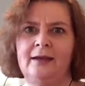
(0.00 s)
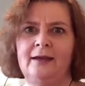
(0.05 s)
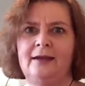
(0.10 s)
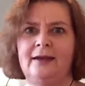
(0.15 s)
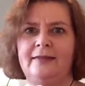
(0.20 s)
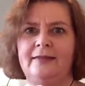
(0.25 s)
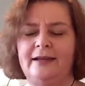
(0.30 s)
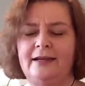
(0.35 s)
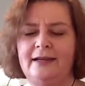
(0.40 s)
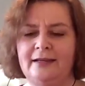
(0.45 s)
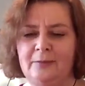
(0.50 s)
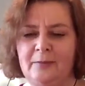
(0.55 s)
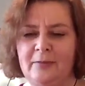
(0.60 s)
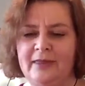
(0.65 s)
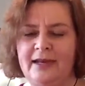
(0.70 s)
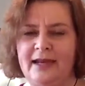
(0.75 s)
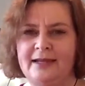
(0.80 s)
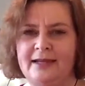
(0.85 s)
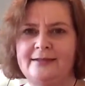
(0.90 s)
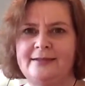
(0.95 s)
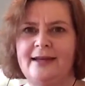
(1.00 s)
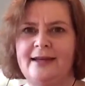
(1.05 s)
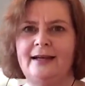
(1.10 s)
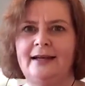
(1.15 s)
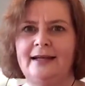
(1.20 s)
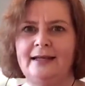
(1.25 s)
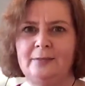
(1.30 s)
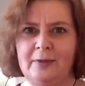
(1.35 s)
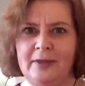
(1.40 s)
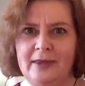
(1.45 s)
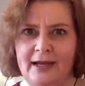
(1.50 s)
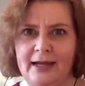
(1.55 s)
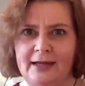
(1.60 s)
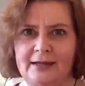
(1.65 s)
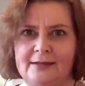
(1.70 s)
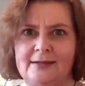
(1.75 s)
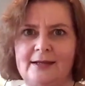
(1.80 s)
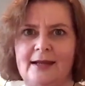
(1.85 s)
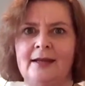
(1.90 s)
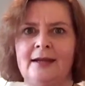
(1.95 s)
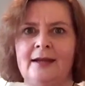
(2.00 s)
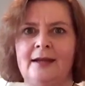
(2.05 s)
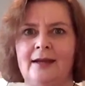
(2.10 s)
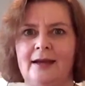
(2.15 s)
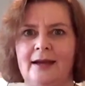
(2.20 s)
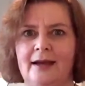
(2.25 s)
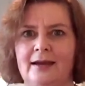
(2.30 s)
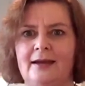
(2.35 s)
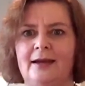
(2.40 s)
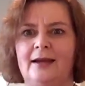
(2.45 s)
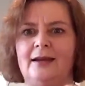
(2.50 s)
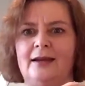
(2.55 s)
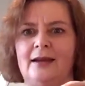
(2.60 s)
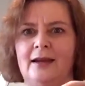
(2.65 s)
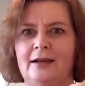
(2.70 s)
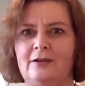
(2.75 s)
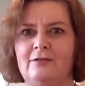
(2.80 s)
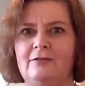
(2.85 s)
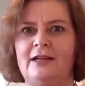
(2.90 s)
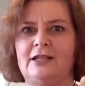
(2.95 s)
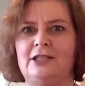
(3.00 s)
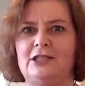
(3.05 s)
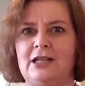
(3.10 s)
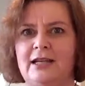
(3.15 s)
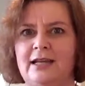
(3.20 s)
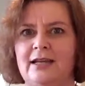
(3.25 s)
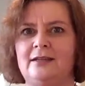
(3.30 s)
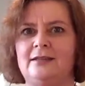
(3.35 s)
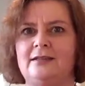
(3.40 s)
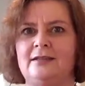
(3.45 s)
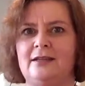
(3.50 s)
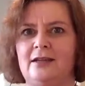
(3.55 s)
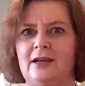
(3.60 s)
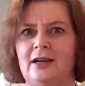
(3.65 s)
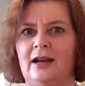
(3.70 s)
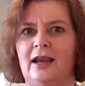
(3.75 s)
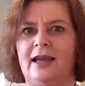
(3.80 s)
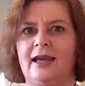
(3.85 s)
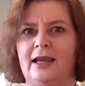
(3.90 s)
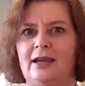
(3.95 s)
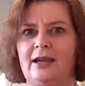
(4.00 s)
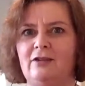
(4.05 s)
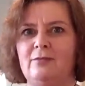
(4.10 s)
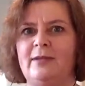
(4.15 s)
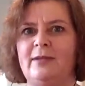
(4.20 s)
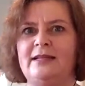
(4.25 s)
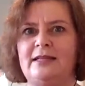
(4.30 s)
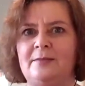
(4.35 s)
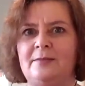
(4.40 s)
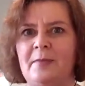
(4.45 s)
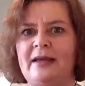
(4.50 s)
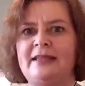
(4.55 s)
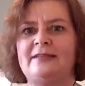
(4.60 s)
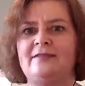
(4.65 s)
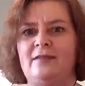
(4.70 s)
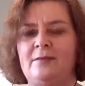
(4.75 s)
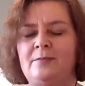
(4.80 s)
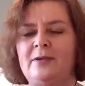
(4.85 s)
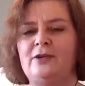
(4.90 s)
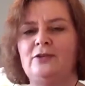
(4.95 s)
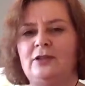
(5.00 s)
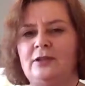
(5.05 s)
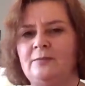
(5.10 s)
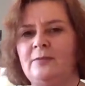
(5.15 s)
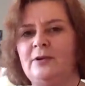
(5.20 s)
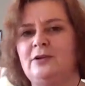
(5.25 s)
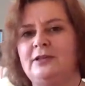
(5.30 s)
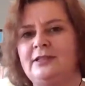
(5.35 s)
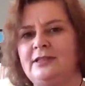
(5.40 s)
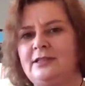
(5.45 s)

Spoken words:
and then a little bit the next day and a little bit the next day, and gradually it's, you know, like incrementally massively building and building.